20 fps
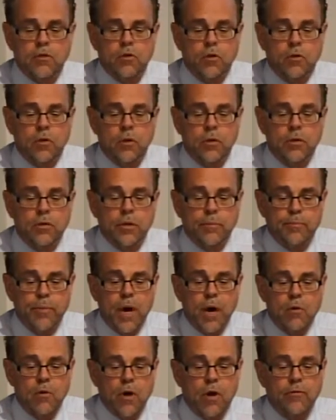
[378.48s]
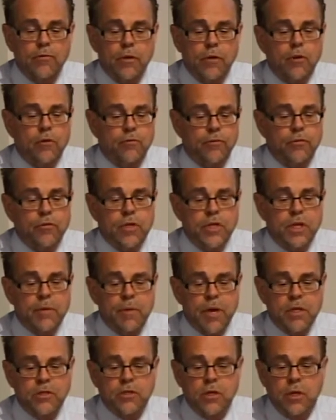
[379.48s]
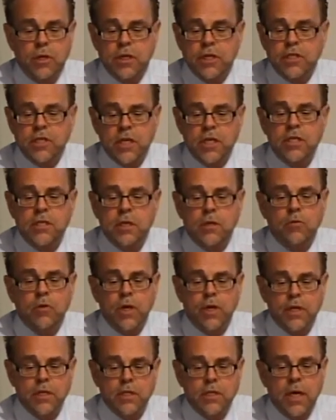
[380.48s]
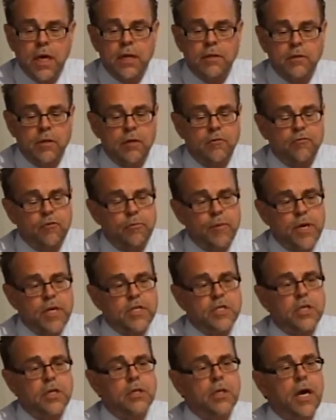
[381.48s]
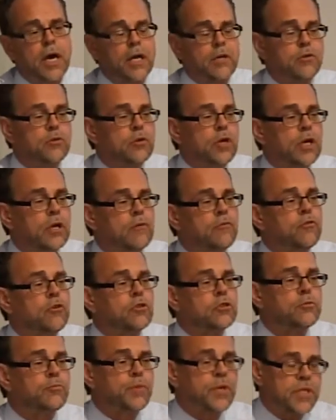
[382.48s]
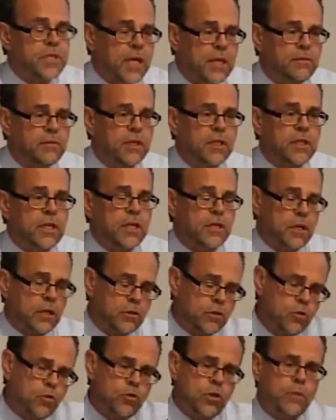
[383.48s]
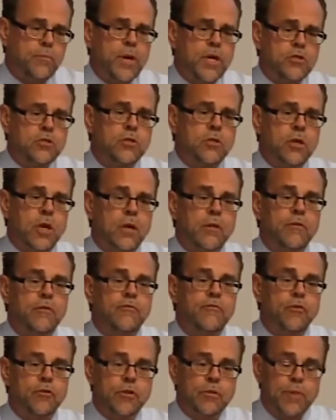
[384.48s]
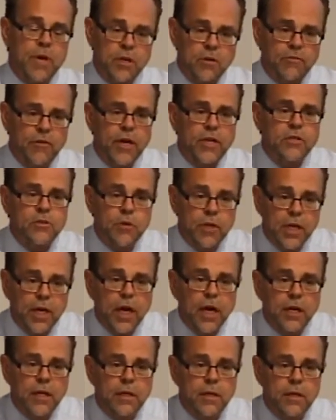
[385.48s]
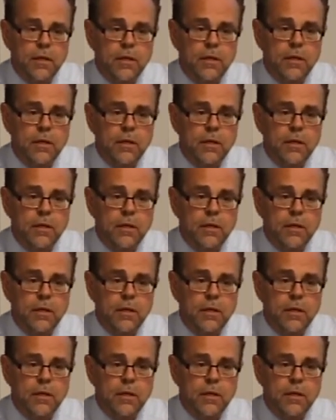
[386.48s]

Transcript: So the power of three-dimensional is easy to understand the information, and you can of course present it in a two-dimensional for the manufacturing guy.